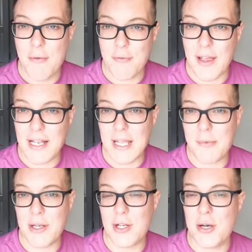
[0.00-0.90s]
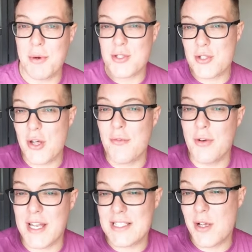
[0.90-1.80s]
Finally, we're going to come on to the
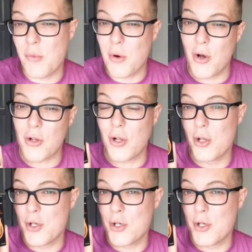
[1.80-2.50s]
Vanessa Wardle